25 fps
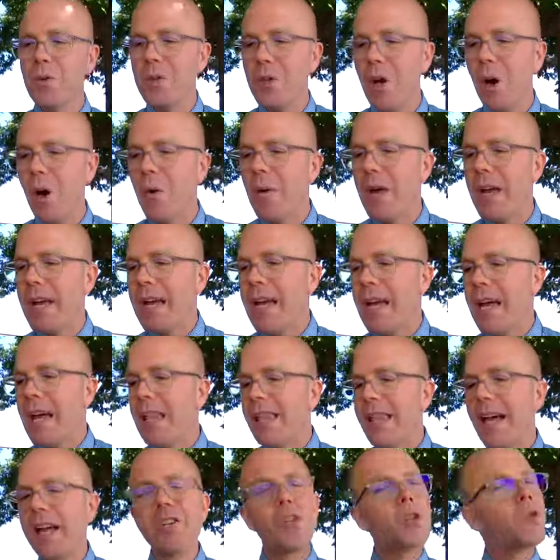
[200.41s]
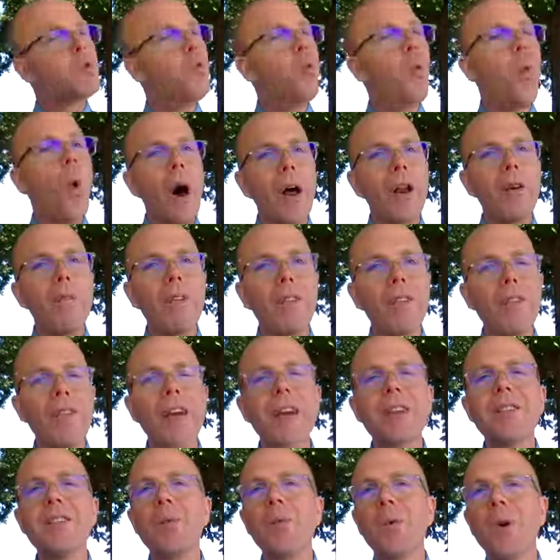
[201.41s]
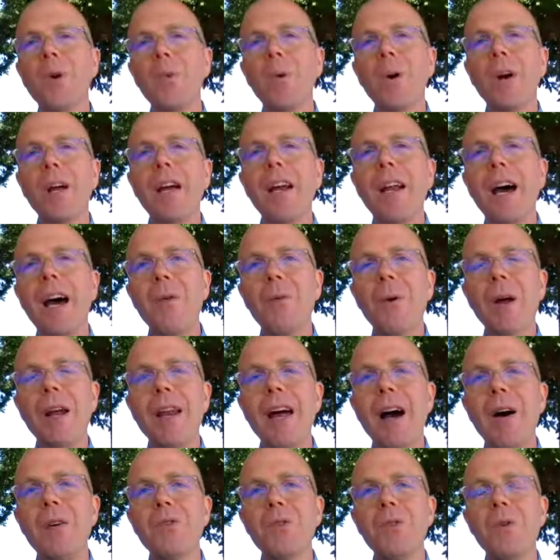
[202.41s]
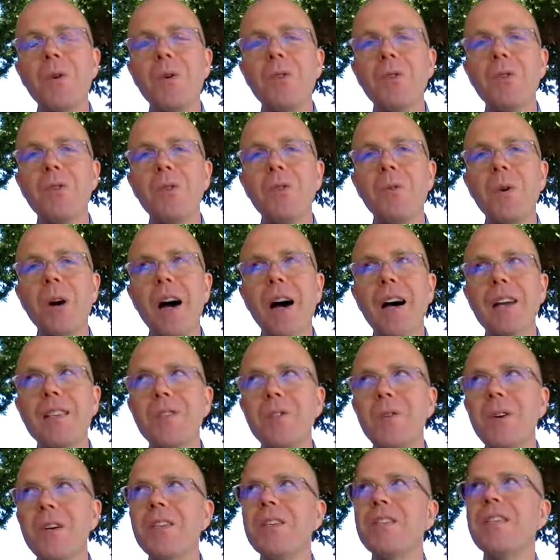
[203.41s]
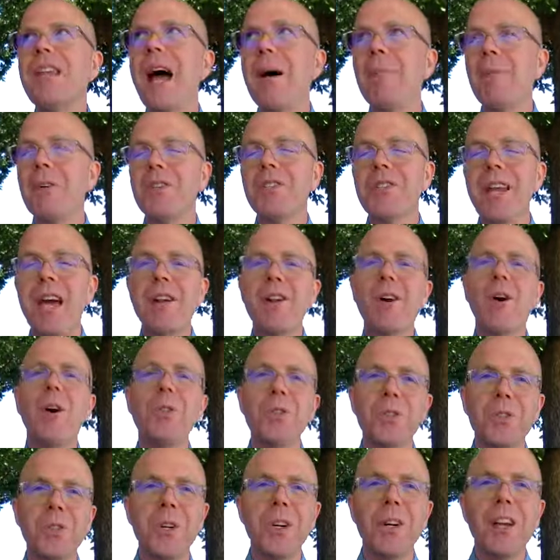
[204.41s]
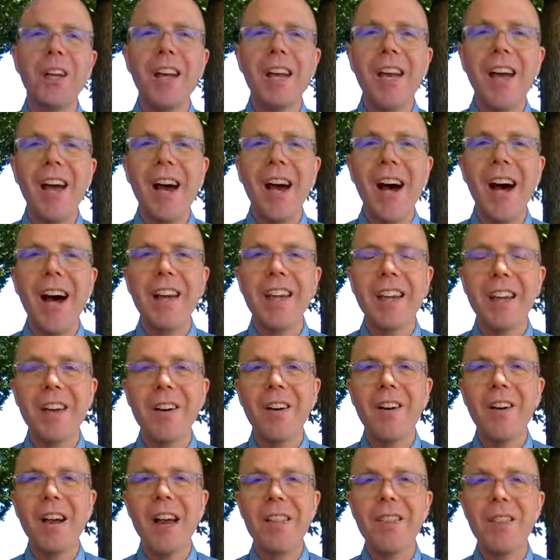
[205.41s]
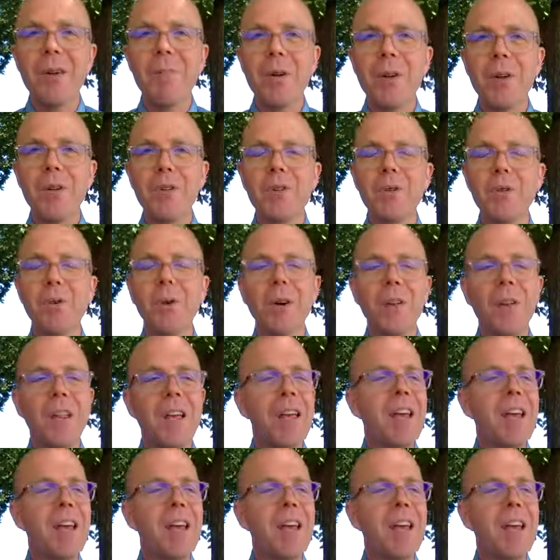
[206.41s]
So that's just one of the things that we're working on right now to, to, uh, to establish that culture uh, here at the middle school.